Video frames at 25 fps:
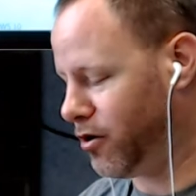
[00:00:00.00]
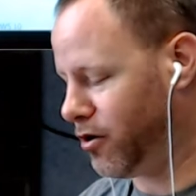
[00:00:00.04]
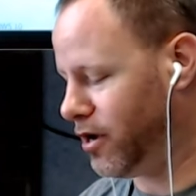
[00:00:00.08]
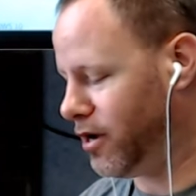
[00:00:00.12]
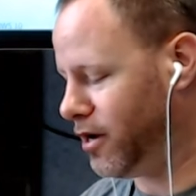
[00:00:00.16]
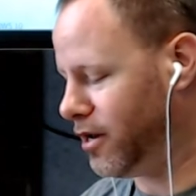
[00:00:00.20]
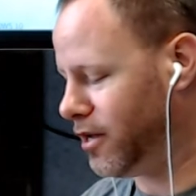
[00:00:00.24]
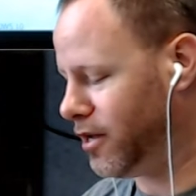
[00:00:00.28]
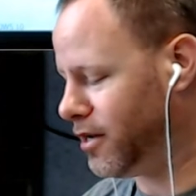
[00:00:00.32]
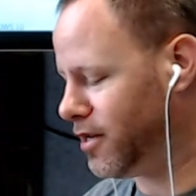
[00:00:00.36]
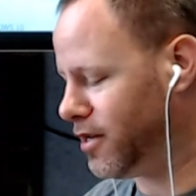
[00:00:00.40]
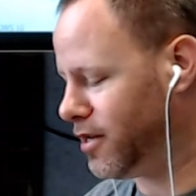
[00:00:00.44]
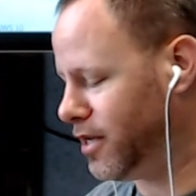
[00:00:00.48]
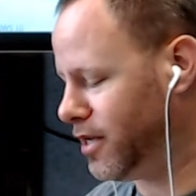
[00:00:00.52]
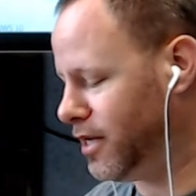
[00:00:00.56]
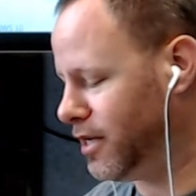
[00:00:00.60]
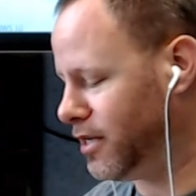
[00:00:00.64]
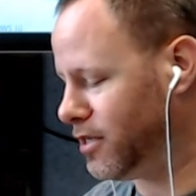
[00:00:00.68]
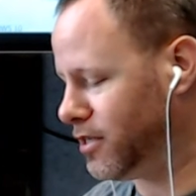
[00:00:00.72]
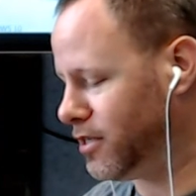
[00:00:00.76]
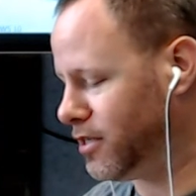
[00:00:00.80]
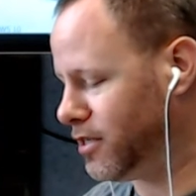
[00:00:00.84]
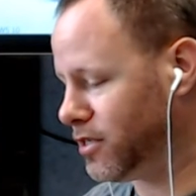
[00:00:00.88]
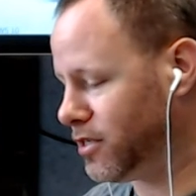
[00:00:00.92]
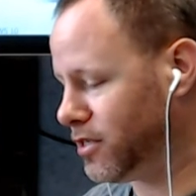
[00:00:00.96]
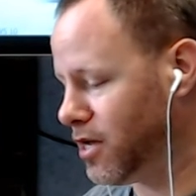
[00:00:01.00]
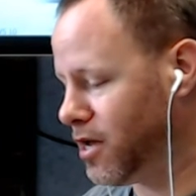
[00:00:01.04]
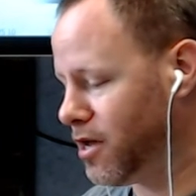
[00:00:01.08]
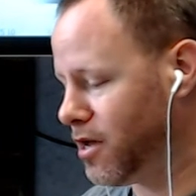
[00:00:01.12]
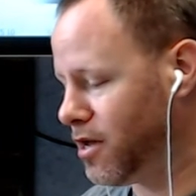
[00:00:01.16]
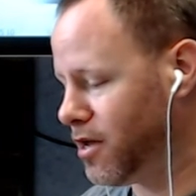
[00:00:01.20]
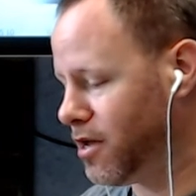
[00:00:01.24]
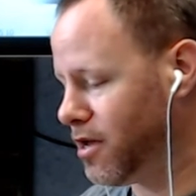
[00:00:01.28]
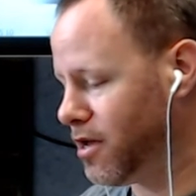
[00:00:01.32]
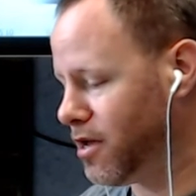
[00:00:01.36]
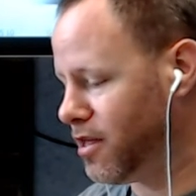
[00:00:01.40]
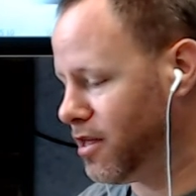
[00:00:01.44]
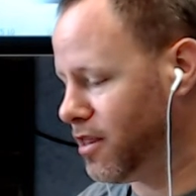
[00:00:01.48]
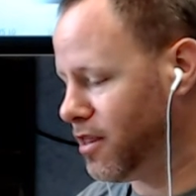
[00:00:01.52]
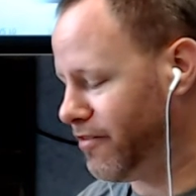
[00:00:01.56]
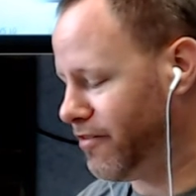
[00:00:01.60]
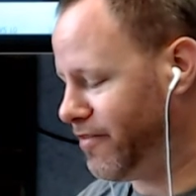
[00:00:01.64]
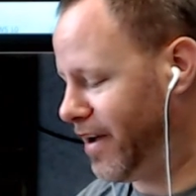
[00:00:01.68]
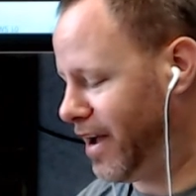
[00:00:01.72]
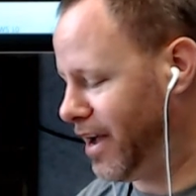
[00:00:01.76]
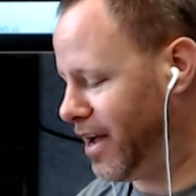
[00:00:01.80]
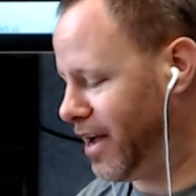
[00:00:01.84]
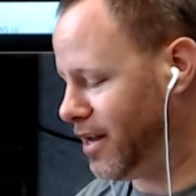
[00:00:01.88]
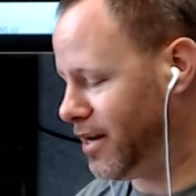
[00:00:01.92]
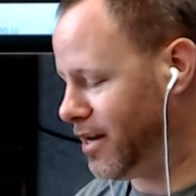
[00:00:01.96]
and it is the
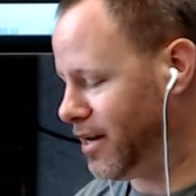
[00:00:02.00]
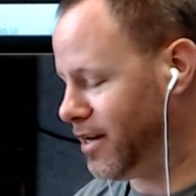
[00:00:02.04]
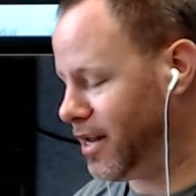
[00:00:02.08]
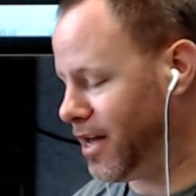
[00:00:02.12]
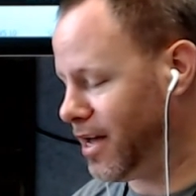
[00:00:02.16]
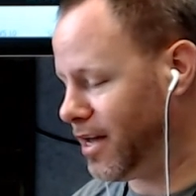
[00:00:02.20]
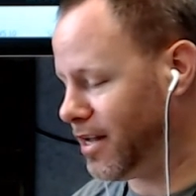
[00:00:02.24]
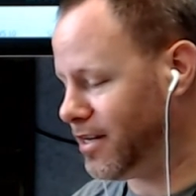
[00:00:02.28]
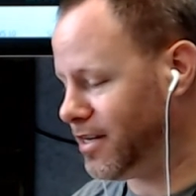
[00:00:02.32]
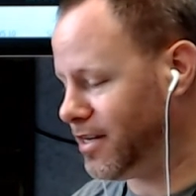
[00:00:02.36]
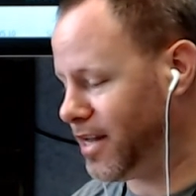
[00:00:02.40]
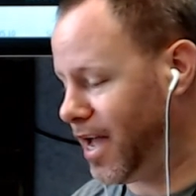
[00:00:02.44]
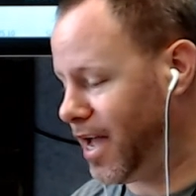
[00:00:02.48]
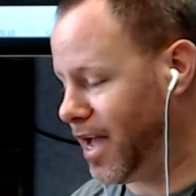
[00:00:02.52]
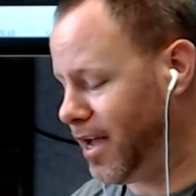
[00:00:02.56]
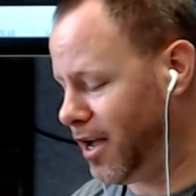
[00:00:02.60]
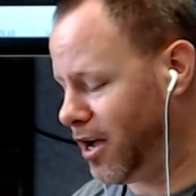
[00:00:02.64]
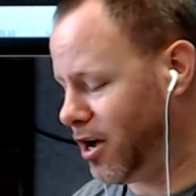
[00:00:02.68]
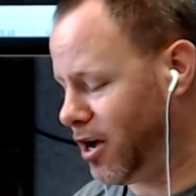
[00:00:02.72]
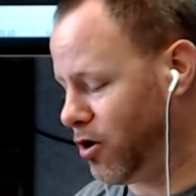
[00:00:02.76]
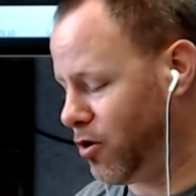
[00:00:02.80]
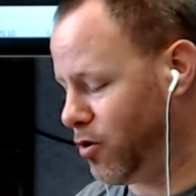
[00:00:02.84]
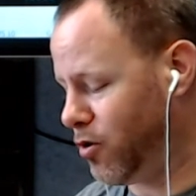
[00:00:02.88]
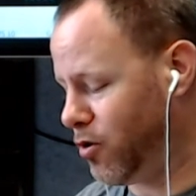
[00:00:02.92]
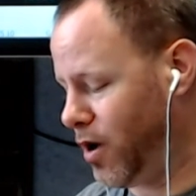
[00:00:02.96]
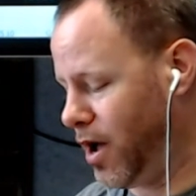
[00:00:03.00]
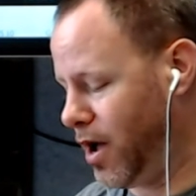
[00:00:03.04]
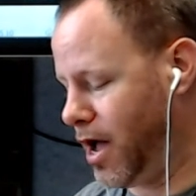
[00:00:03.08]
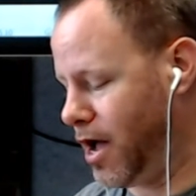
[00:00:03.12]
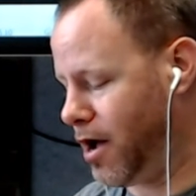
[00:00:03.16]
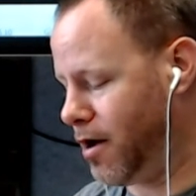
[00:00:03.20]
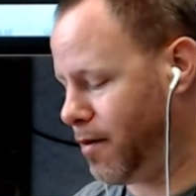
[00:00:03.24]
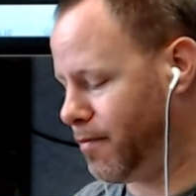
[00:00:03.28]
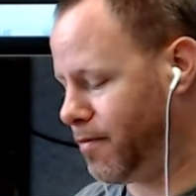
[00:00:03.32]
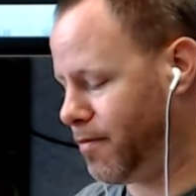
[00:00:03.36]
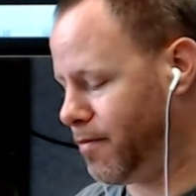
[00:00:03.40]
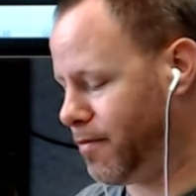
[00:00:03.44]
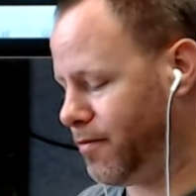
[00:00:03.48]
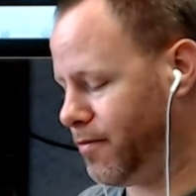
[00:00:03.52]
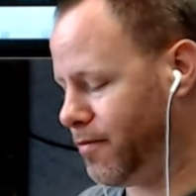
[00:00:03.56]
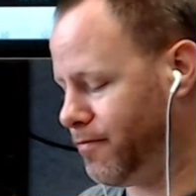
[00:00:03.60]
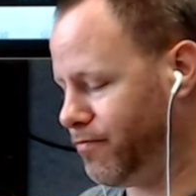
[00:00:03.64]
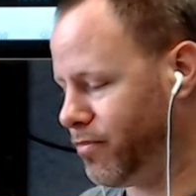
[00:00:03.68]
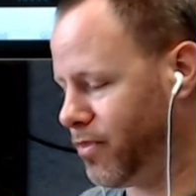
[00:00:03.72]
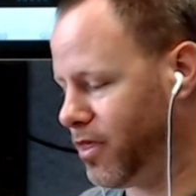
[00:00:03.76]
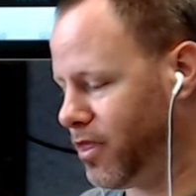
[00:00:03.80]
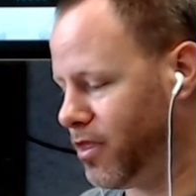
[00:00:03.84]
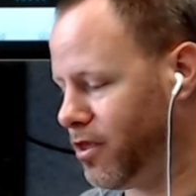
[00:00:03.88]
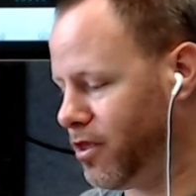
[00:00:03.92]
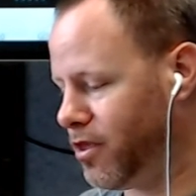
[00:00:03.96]
Fandango app.
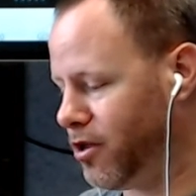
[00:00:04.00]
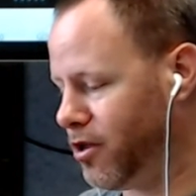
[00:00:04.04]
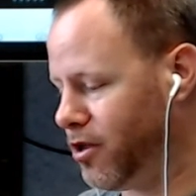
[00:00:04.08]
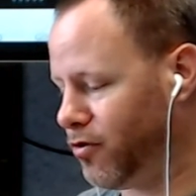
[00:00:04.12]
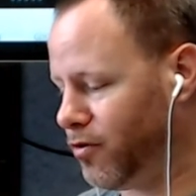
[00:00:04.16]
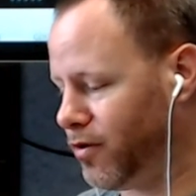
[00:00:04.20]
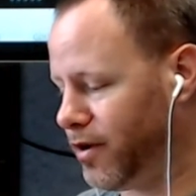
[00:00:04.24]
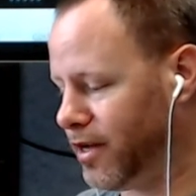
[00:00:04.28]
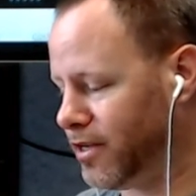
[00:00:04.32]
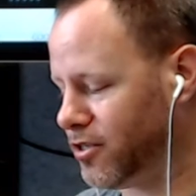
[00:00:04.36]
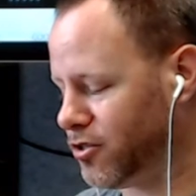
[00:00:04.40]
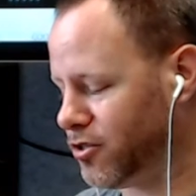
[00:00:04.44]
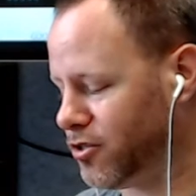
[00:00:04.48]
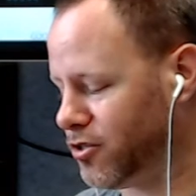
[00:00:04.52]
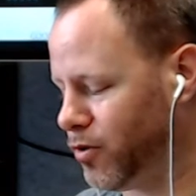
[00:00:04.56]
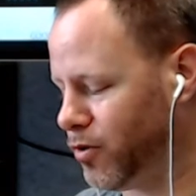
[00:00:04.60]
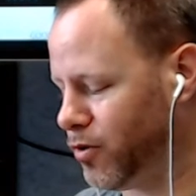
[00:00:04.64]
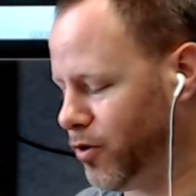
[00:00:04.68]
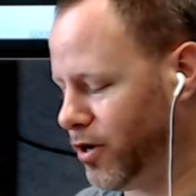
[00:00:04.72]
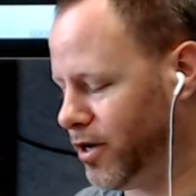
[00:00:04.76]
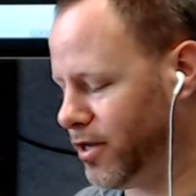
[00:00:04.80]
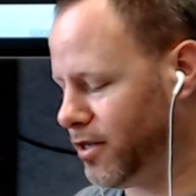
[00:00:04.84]
As we went,